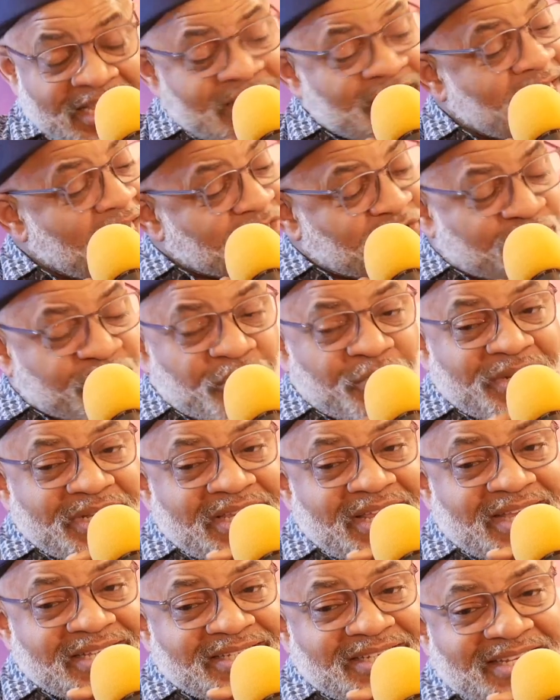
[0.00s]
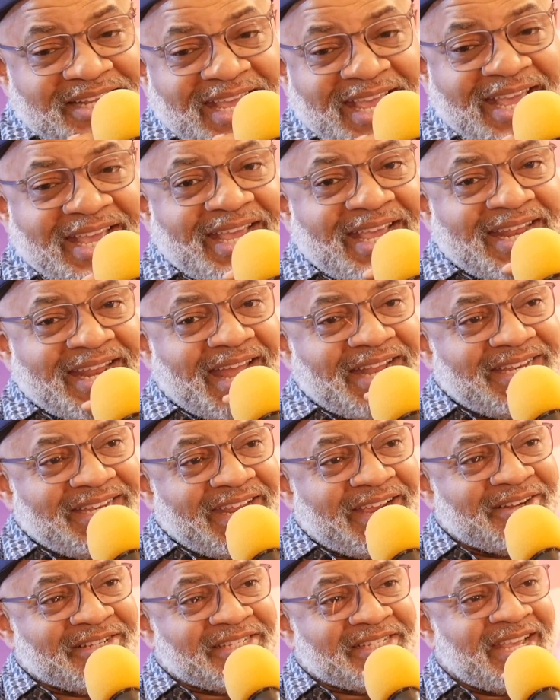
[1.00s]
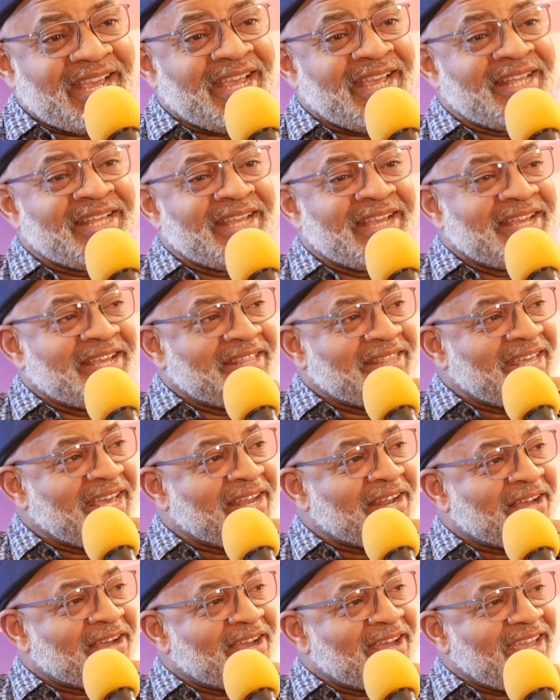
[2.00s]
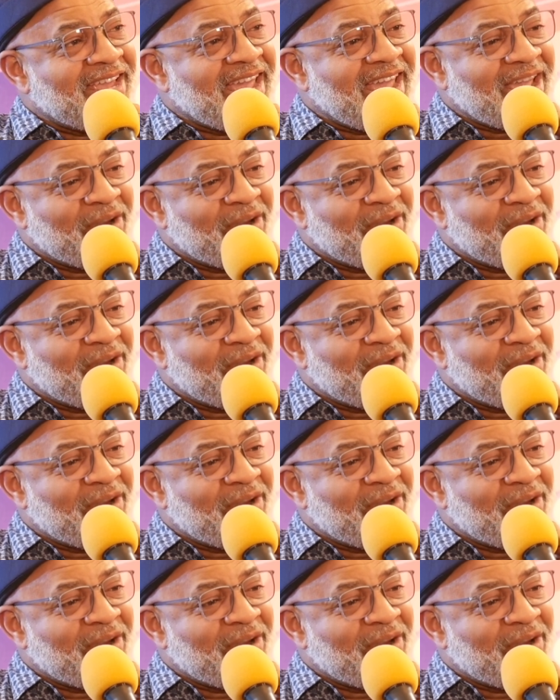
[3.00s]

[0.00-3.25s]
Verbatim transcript: it, it, it's true. It doesn't. And, and I dare say that uh,